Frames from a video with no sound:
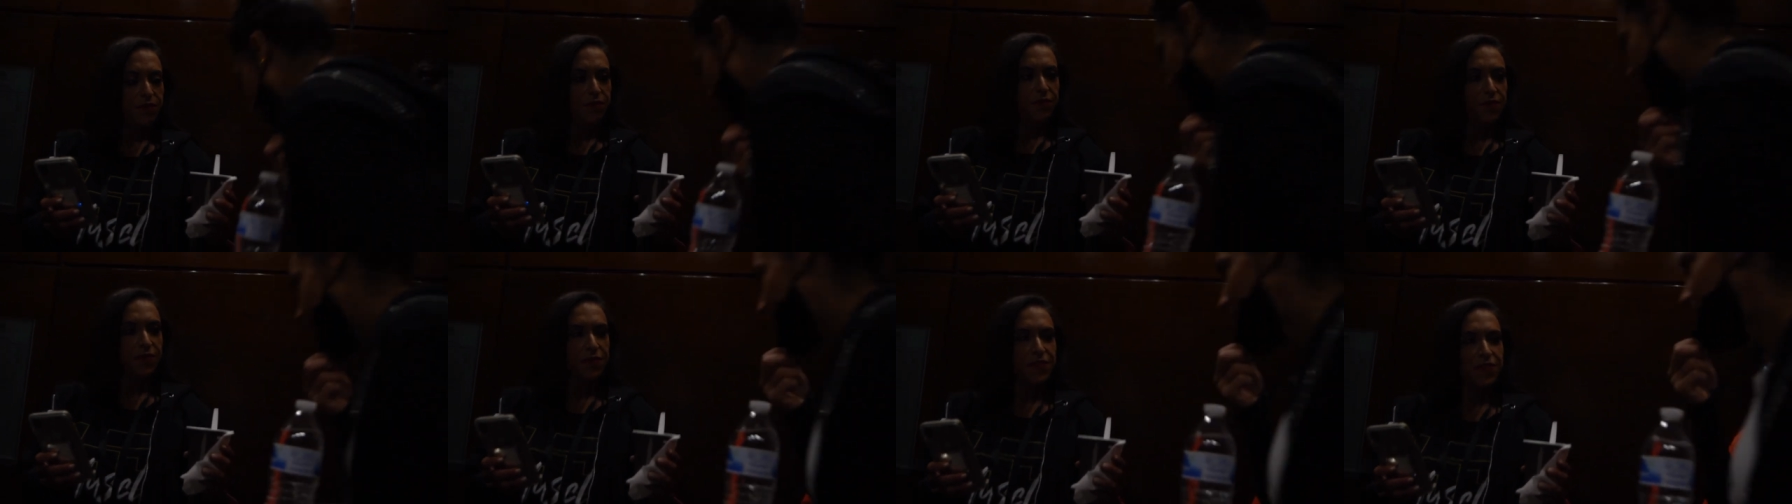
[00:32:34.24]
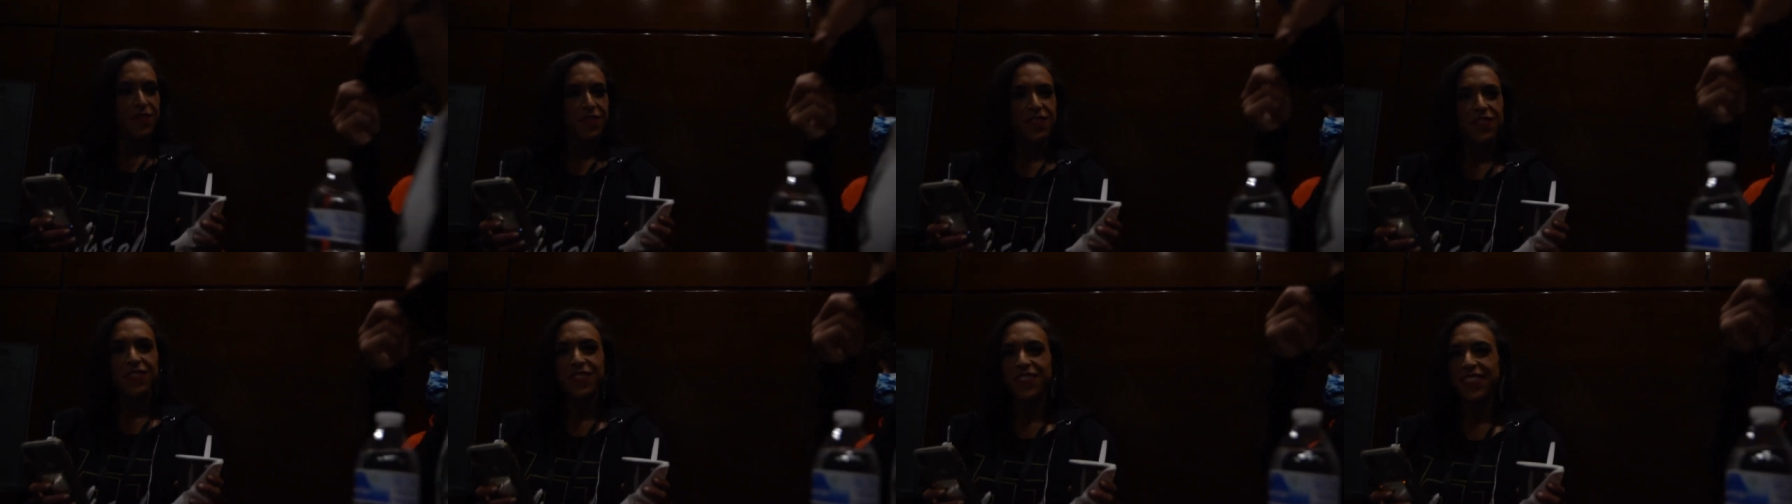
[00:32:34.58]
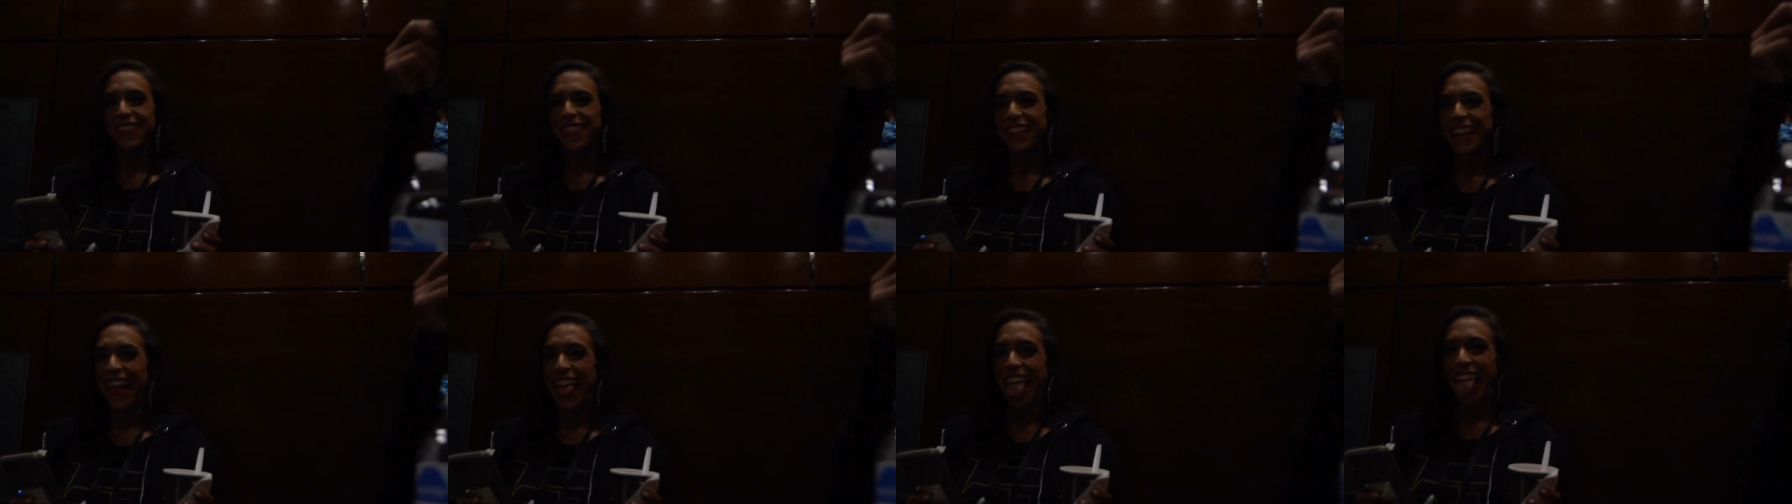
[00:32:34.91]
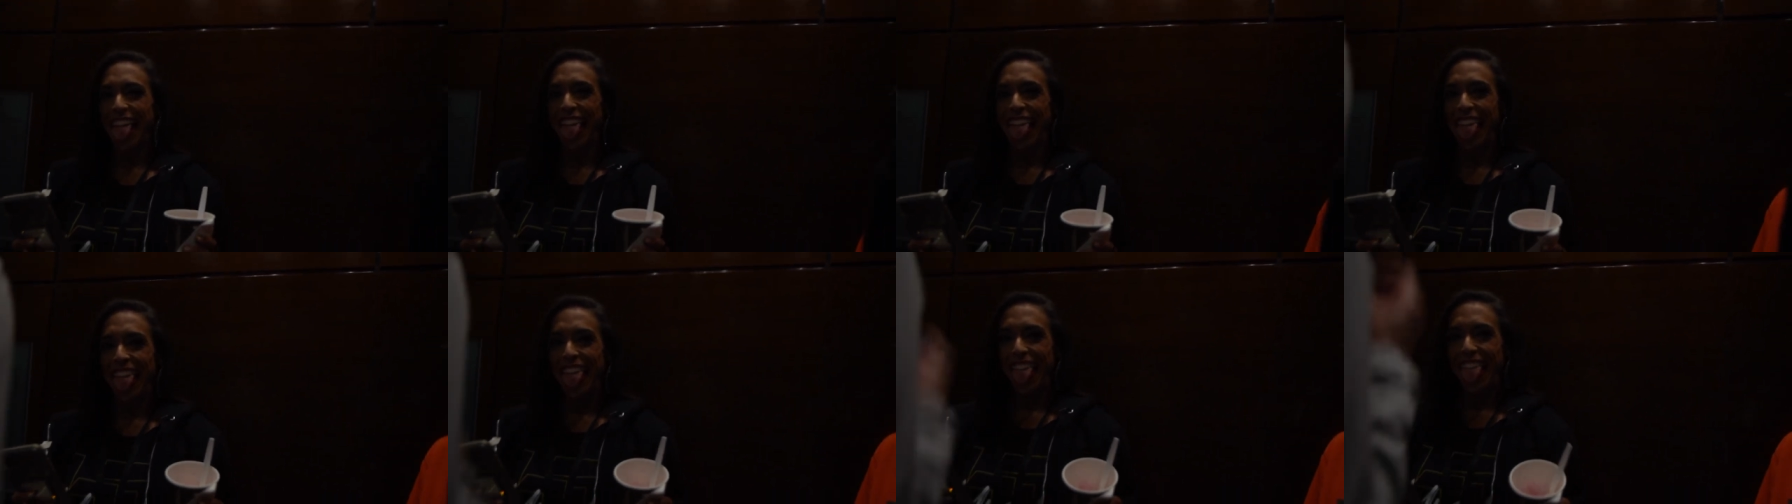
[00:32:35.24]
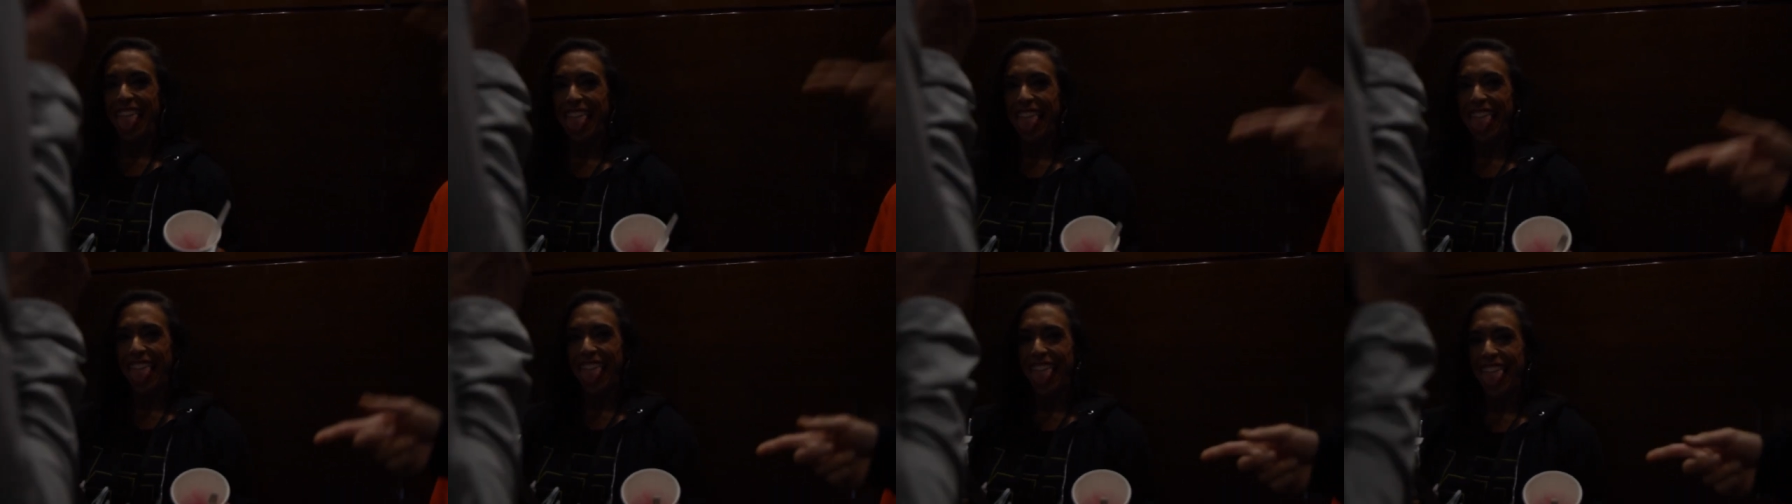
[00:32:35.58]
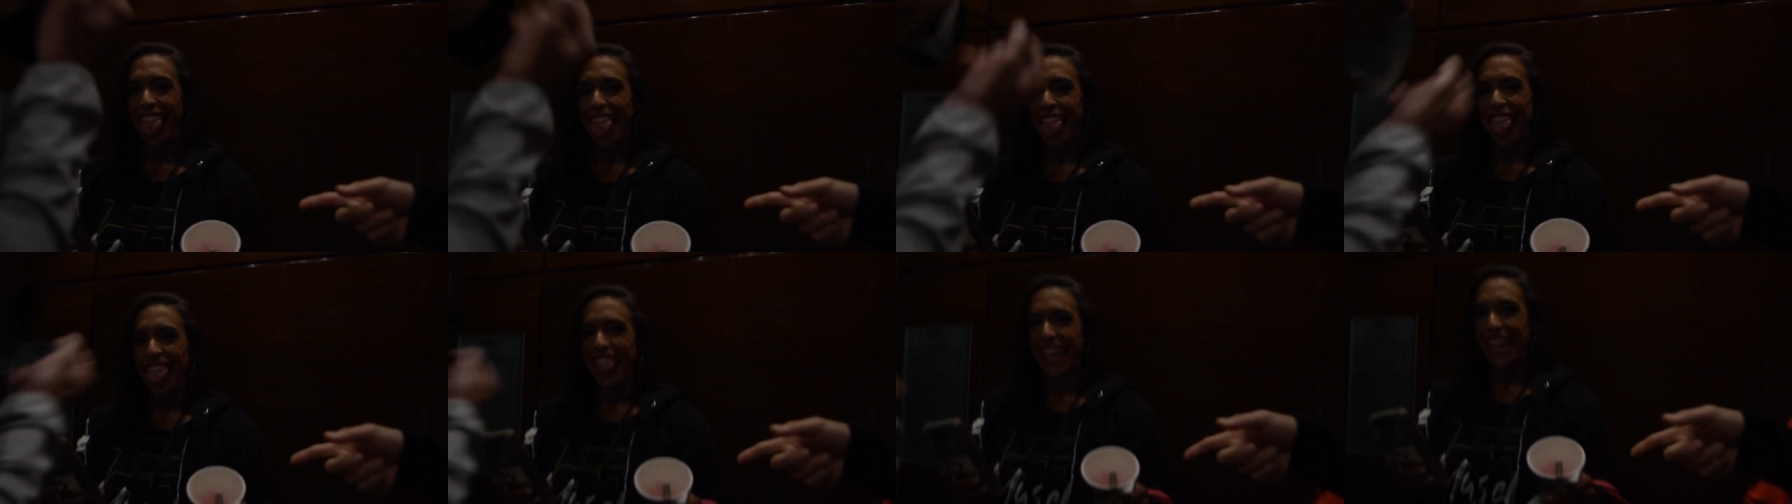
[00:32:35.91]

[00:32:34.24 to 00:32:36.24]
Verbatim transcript: we'll party when Jack wins. You smell it?